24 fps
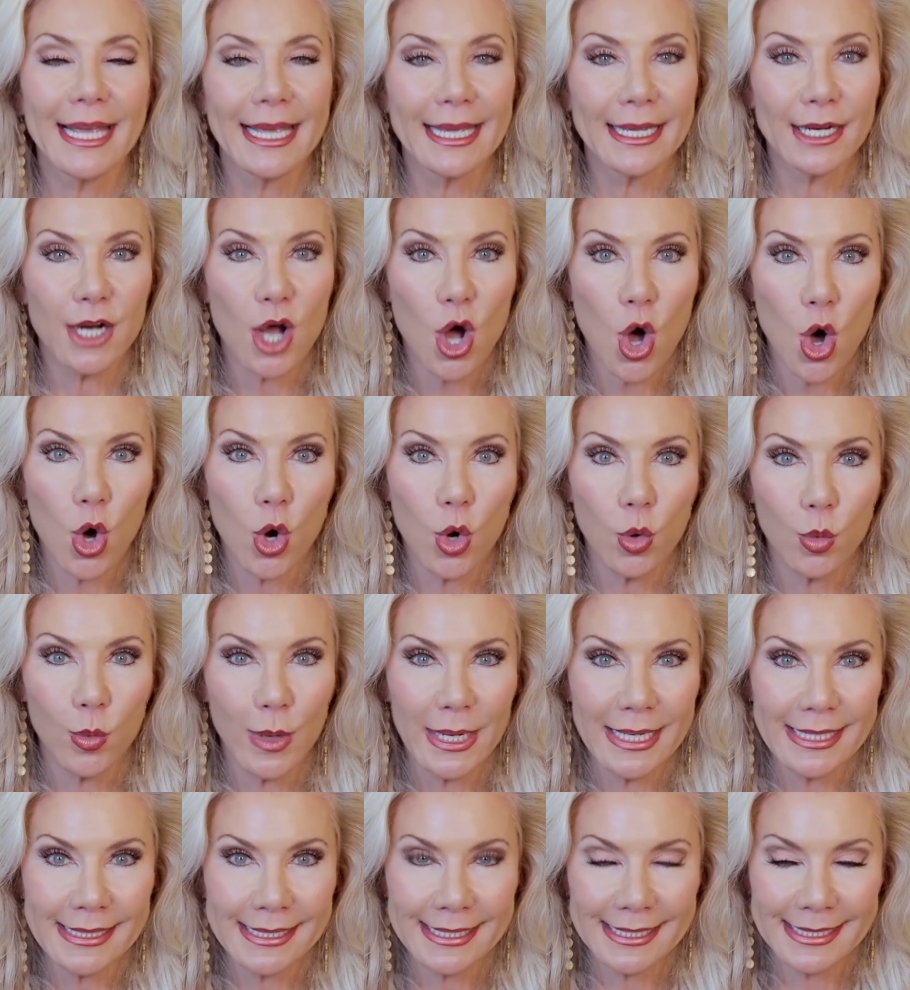It
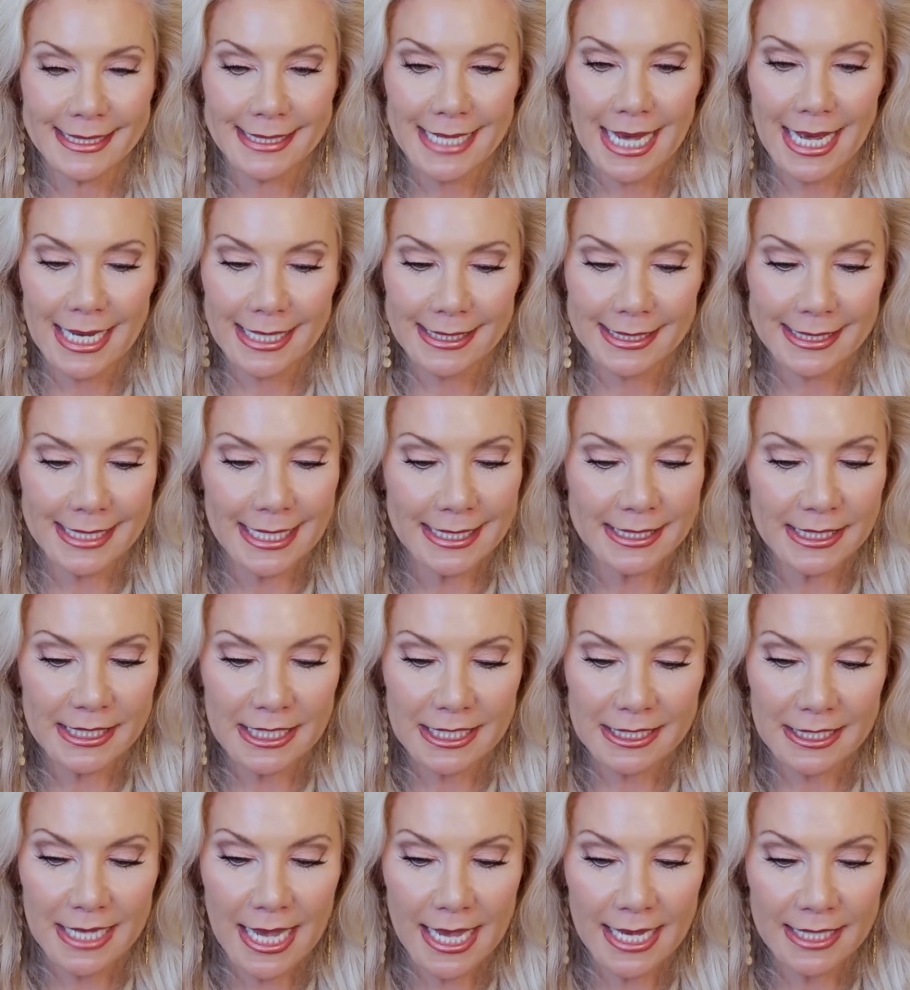always does.
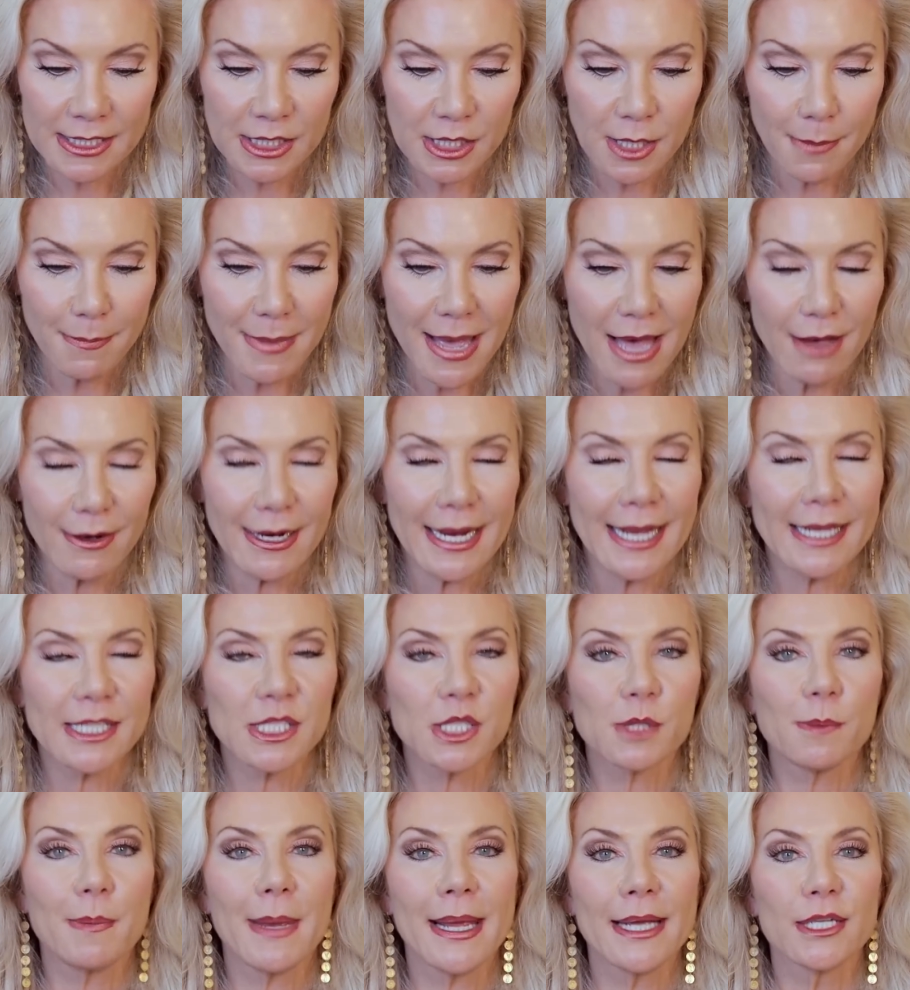It's, it's about
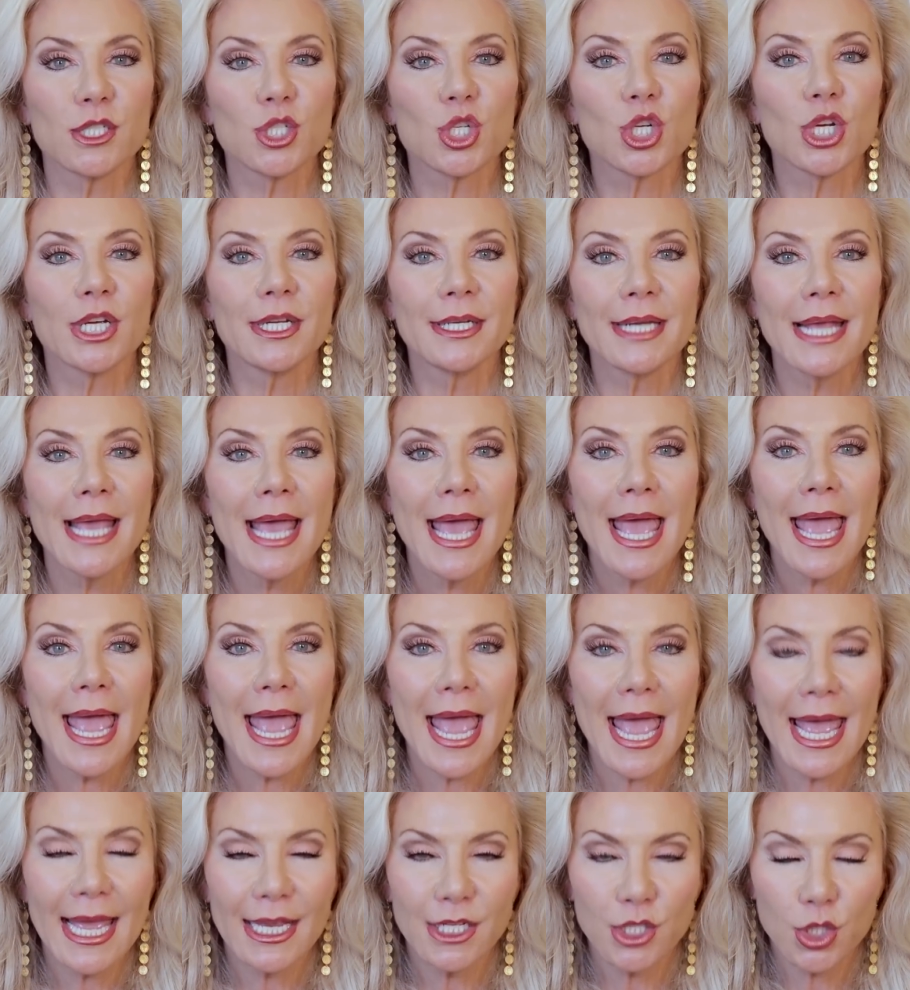expansion
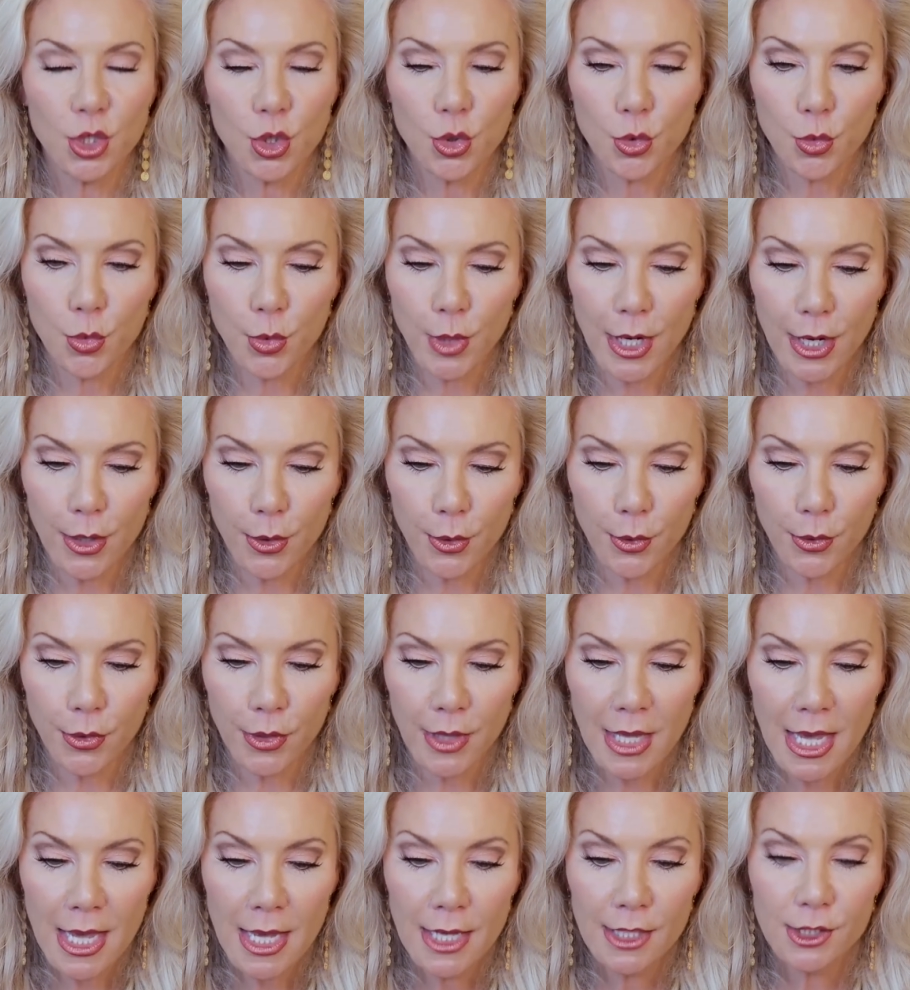and
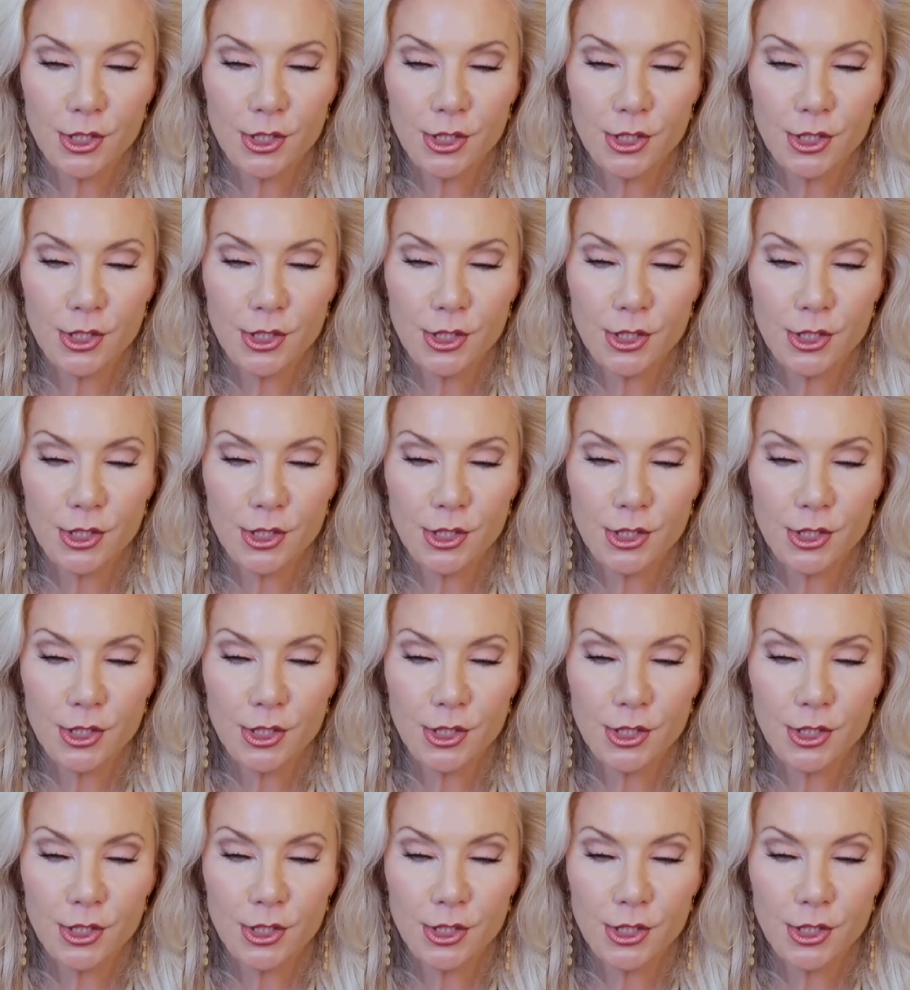growth.